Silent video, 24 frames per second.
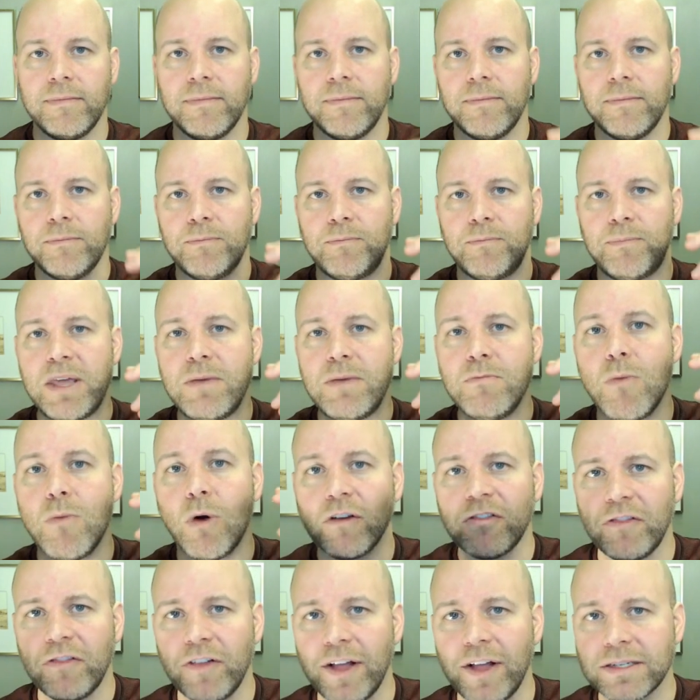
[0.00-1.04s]
be more
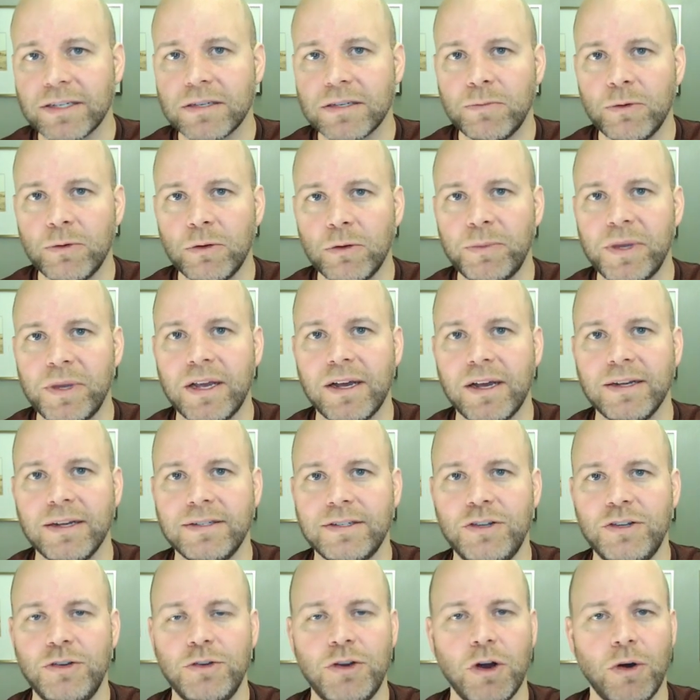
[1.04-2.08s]
flexible because
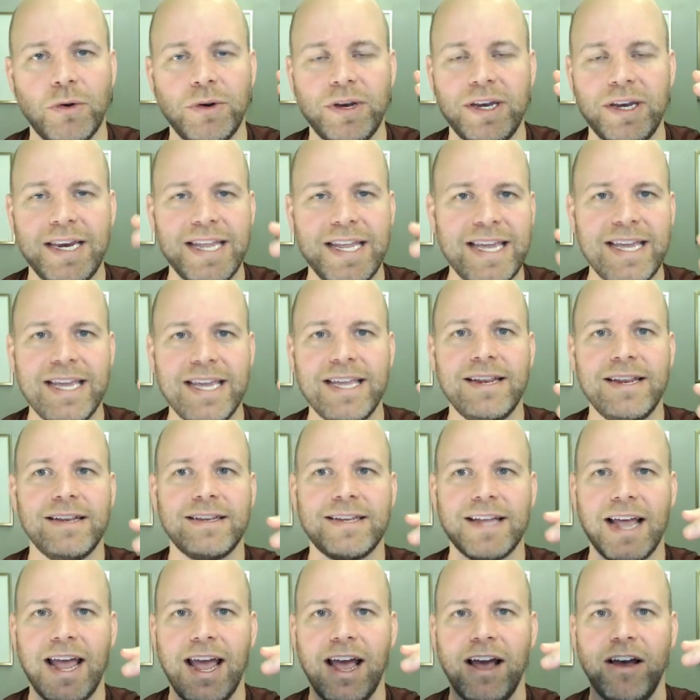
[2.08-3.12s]
you don't need
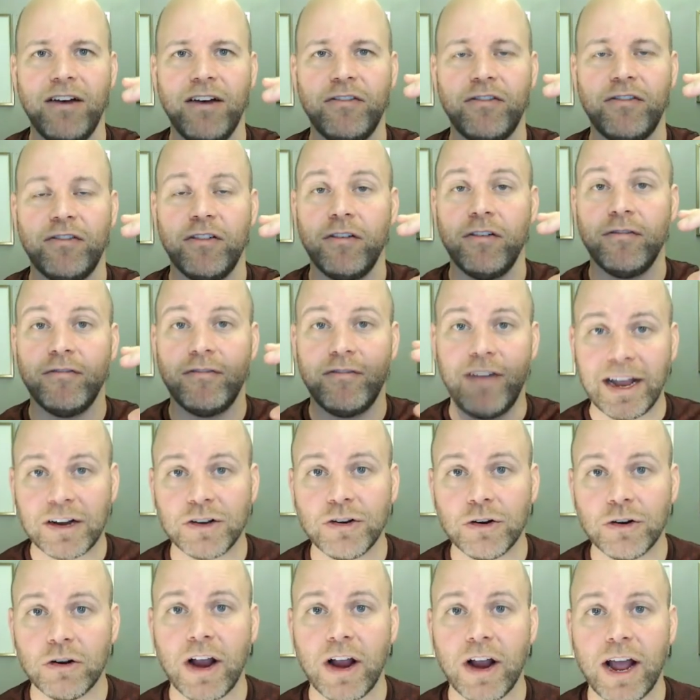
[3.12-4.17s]
to have
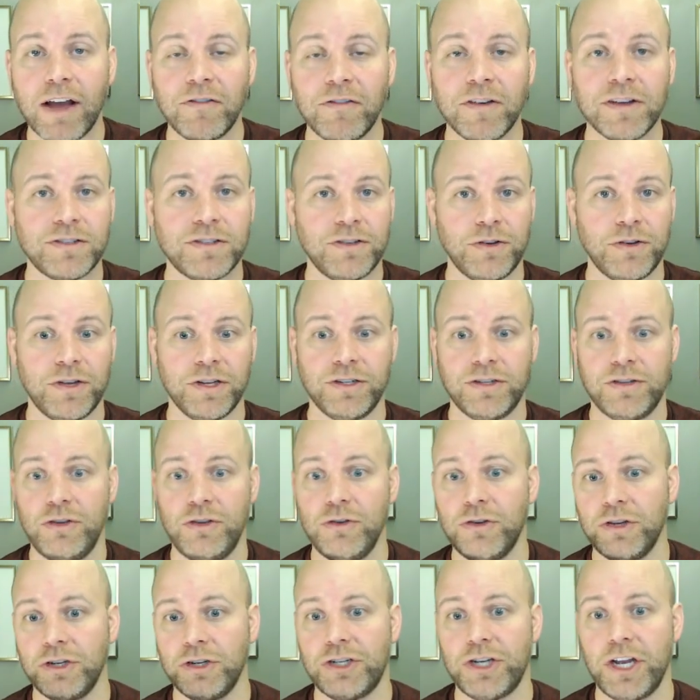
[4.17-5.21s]
vector graphics. You
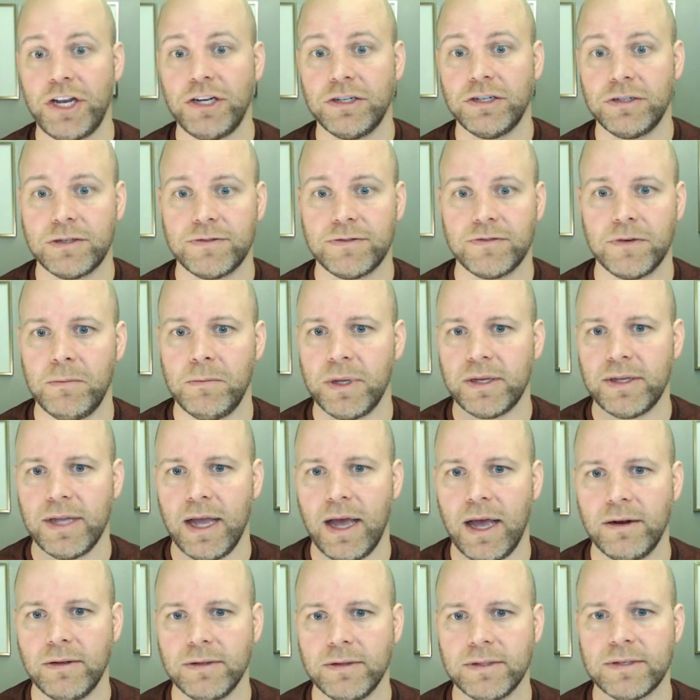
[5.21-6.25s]
could change this from
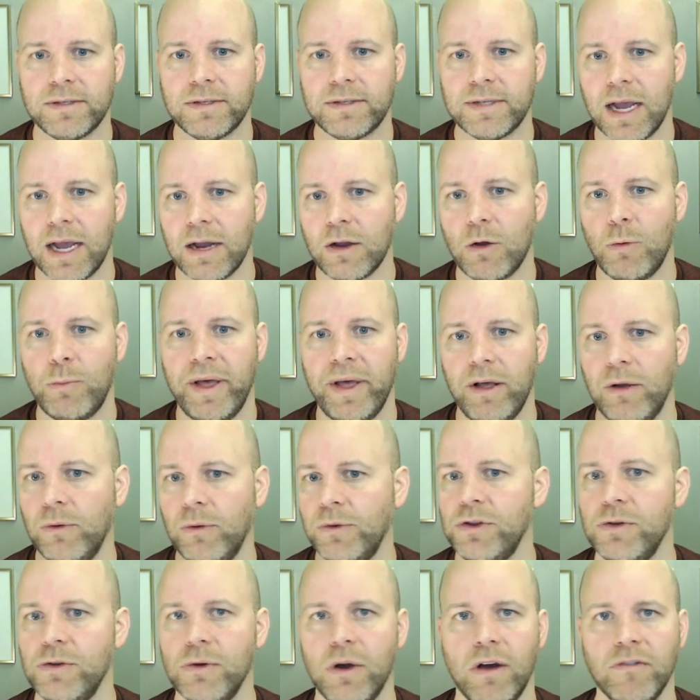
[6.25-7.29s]
McDonald's to Taco Bell when
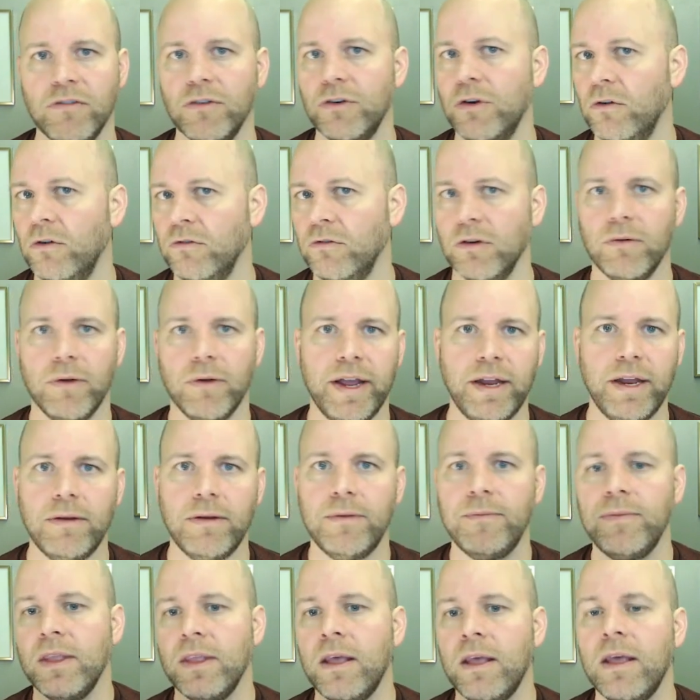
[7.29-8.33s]
you hovered over it, right?
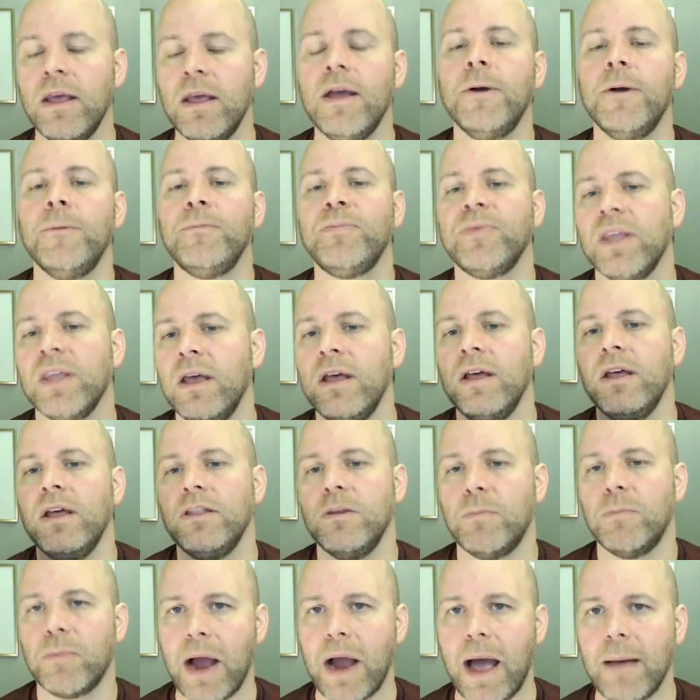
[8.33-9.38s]
The
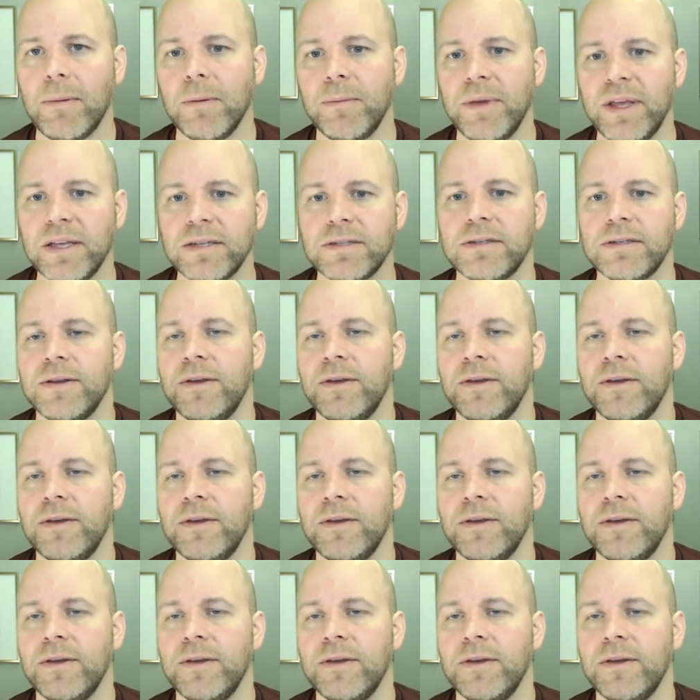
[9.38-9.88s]
problem is